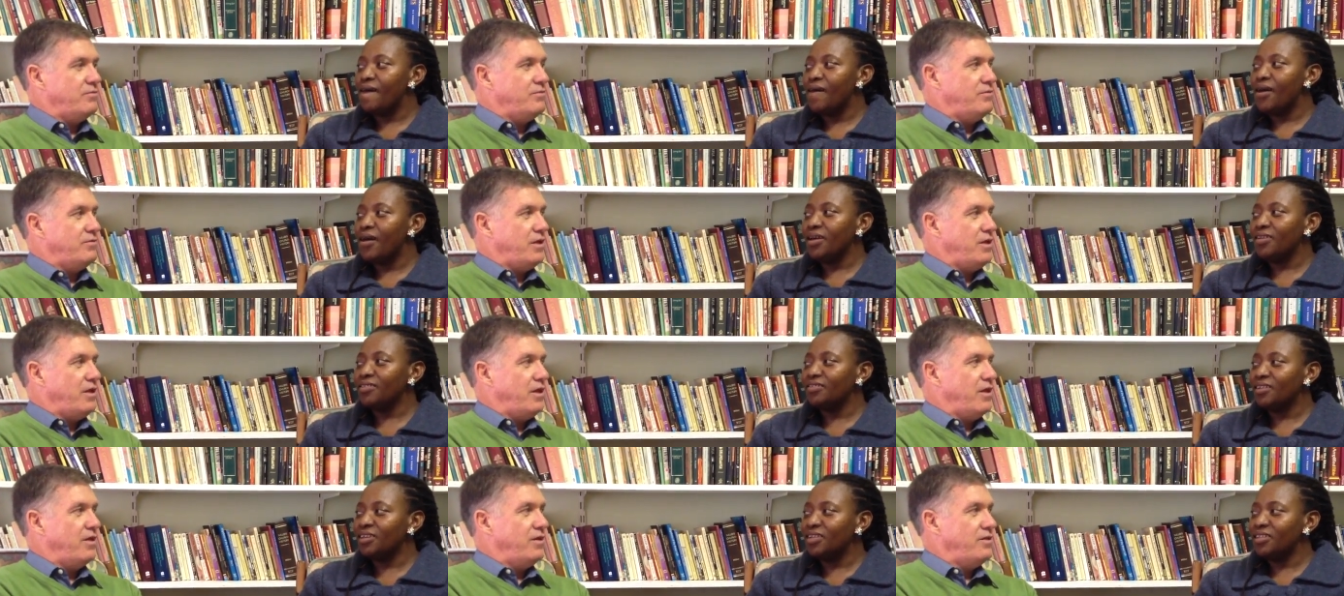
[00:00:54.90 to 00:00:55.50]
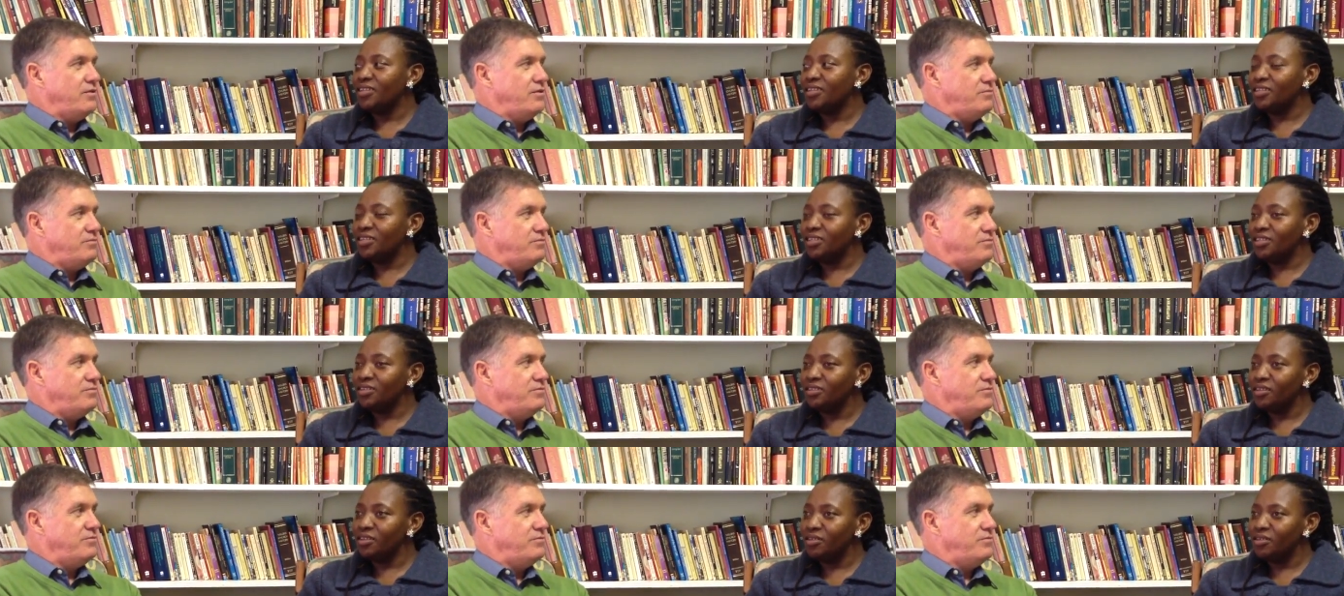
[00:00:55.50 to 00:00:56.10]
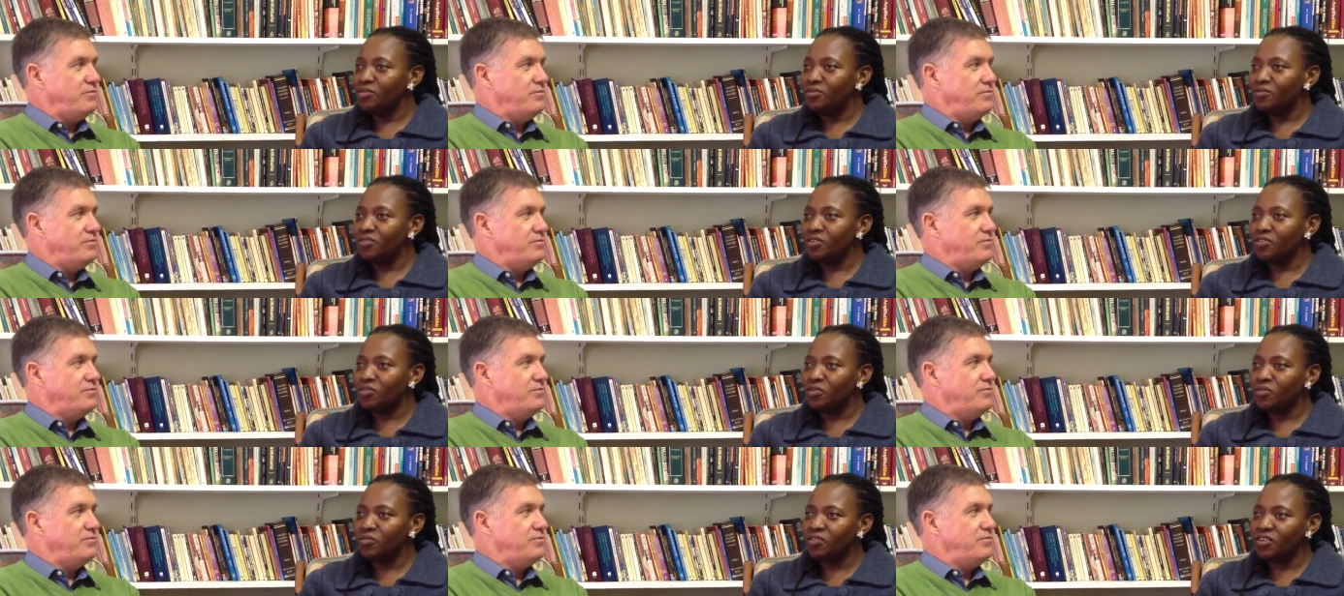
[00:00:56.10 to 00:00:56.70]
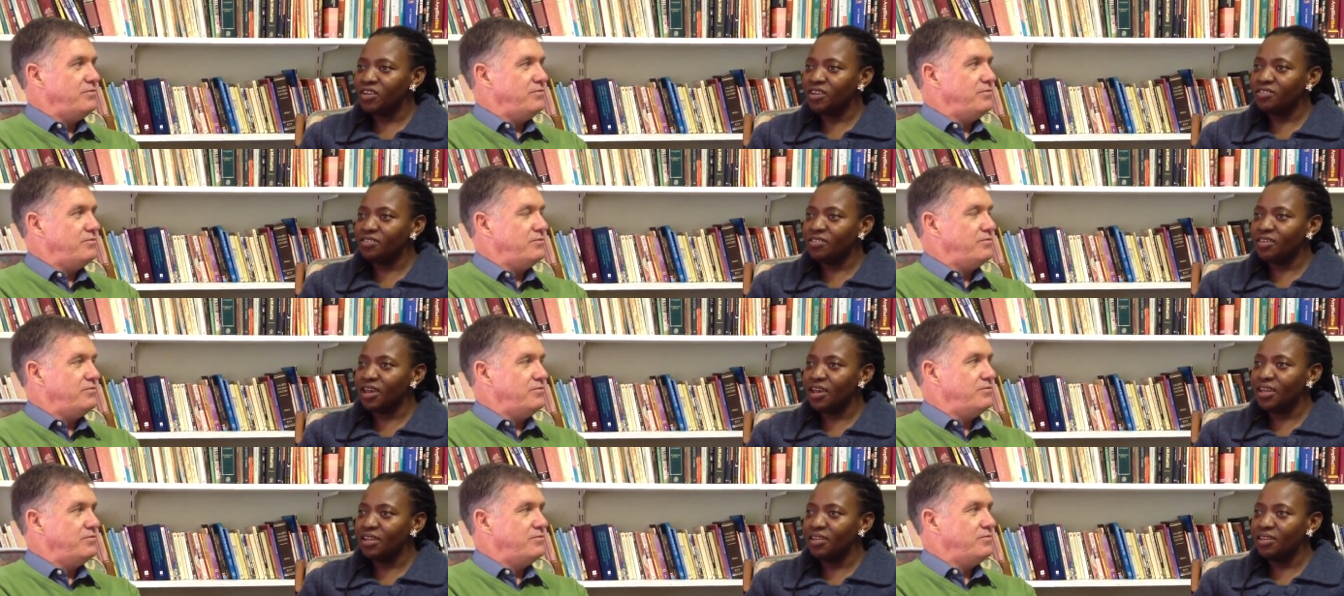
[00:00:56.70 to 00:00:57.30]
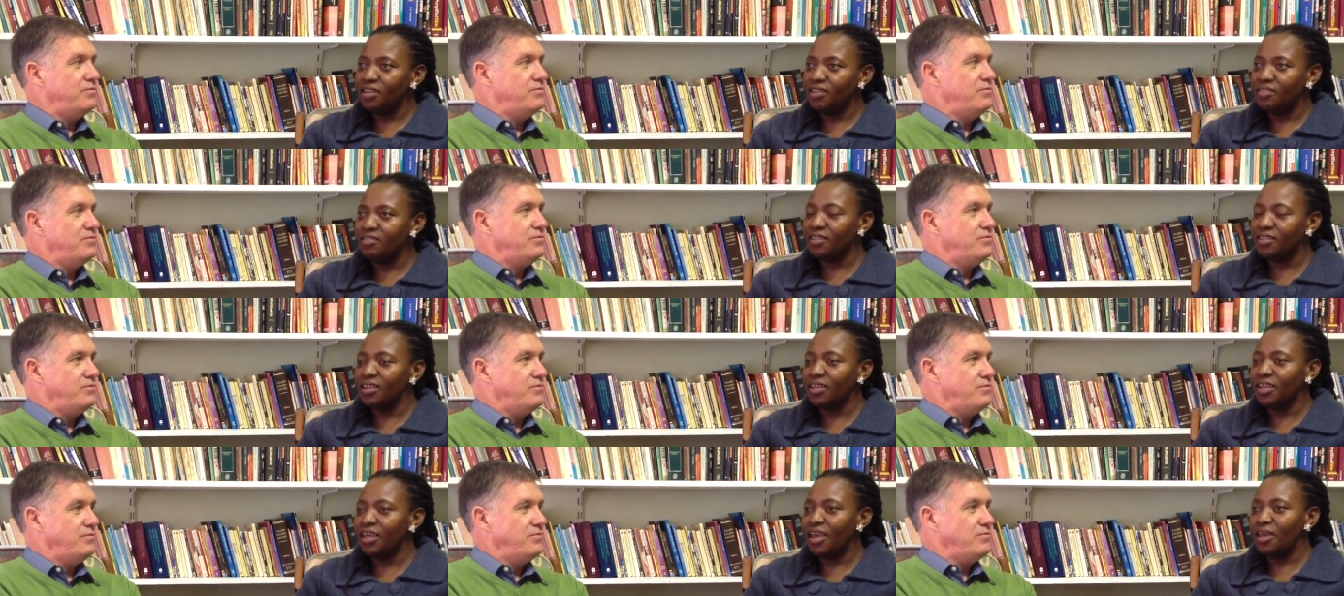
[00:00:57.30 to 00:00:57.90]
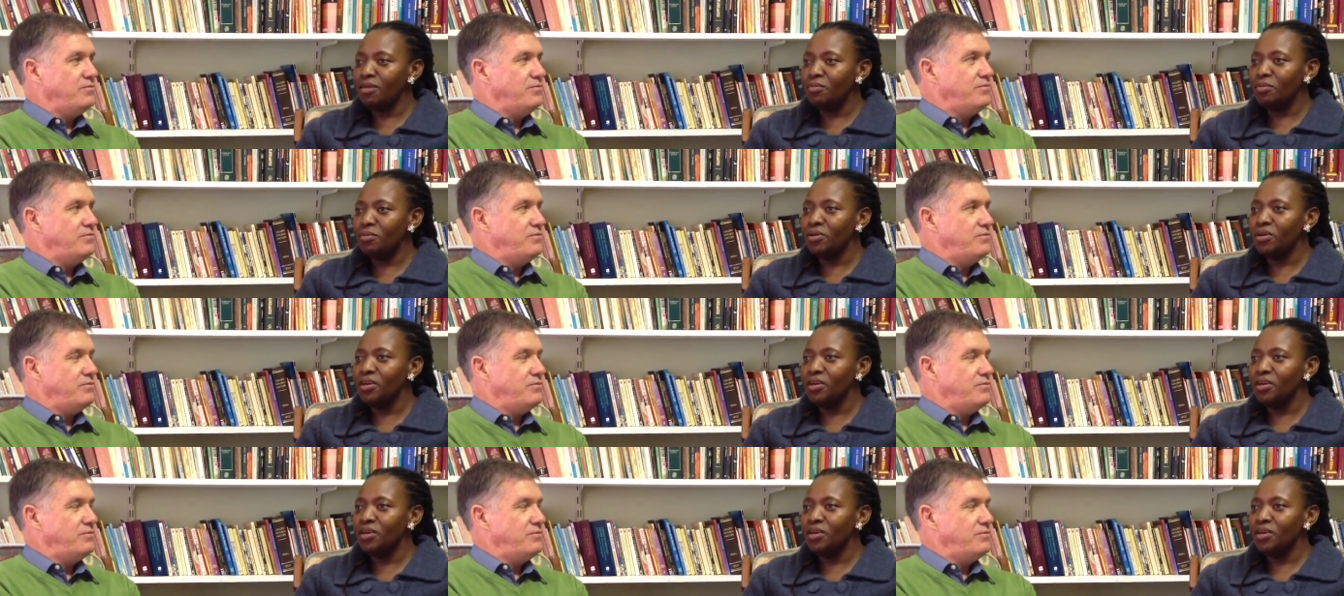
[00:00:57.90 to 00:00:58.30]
Speaker 1: I studied in the University of Transkei in the Eastern Cape.